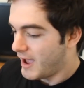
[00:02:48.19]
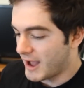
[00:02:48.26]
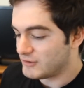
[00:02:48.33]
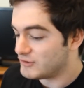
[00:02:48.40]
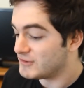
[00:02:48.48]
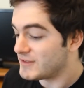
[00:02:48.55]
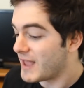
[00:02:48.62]

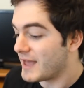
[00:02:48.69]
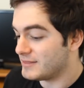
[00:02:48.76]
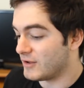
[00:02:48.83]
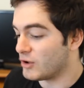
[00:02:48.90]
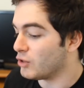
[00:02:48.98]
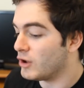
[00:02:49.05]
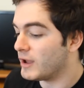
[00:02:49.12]
I just
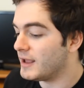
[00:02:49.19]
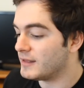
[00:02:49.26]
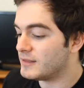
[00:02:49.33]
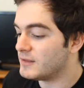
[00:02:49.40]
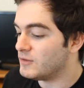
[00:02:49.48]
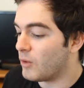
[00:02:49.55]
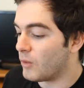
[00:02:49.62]
sat there looking
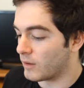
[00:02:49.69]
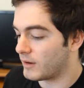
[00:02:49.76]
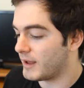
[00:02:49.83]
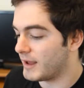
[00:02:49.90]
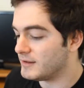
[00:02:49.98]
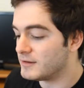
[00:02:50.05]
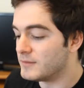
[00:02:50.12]
at the
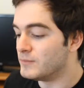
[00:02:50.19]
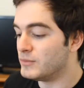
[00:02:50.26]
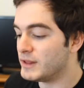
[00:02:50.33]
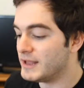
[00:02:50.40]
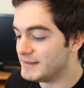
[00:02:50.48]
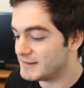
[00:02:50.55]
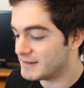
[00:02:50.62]
door in
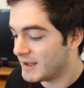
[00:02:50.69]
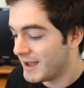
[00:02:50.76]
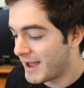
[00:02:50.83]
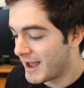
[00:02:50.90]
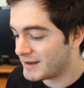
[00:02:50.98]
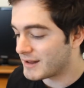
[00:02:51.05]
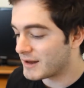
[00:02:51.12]
complete
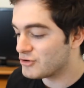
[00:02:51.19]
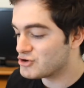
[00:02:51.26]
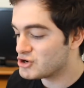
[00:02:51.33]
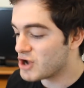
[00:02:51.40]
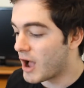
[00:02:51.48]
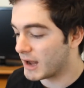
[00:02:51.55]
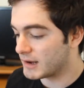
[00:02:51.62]
and utter
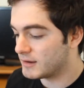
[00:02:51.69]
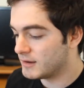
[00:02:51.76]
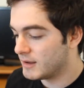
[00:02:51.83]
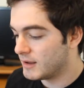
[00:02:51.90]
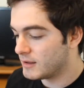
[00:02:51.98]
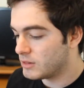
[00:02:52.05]
shock.